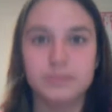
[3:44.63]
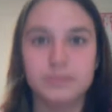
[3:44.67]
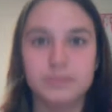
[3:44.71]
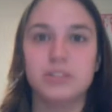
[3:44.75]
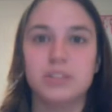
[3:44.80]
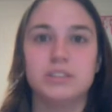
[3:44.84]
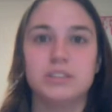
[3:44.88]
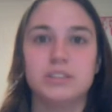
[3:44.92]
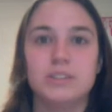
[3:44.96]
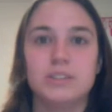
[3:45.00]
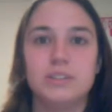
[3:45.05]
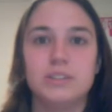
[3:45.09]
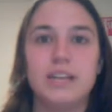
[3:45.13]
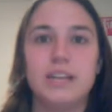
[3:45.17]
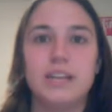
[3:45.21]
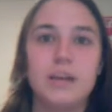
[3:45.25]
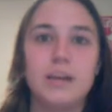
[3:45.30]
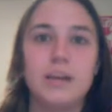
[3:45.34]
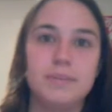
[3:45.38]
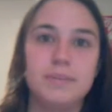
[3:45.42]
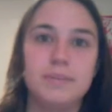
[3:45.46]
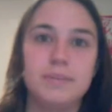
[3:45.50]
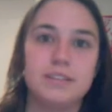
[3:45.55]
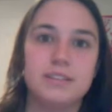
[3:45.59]
So we set it
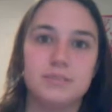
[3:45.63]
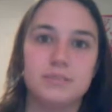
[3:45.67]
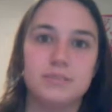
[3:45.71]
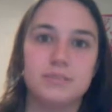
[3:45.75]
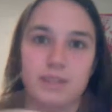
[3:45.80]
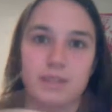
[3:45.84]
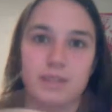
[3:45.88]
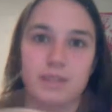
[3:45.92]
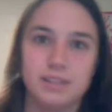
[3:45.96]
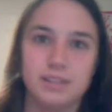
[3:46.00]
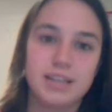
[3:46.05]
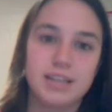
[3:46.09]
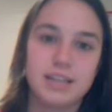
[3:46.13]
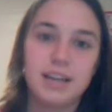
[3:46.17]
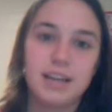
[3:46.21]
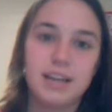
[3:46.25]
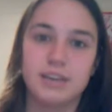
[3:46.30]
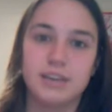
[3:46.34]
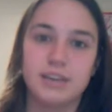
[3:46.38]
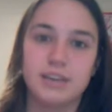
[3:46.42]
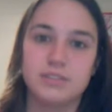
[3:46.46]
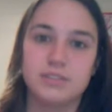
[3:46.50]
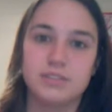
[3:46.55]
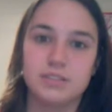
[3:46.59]
up in one of the side
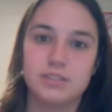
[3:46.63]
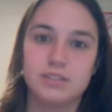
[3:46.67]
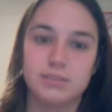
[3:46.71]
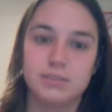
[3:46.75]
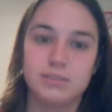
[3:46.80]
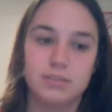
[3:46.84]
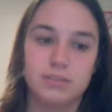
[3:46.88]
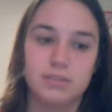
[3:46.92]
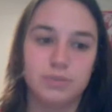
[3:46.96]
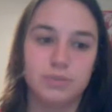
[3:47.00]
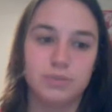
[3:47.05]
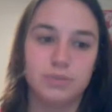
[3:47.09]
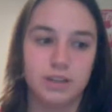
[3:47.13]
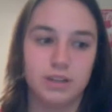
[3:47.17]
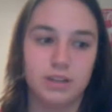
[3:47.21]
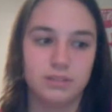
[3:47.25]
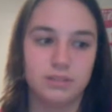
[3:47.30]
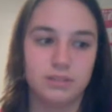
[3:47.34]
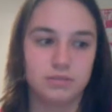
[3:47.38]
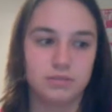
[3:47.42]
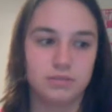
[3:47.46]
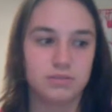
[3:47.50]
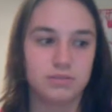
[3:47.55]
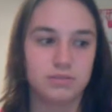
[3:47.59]
lounges in between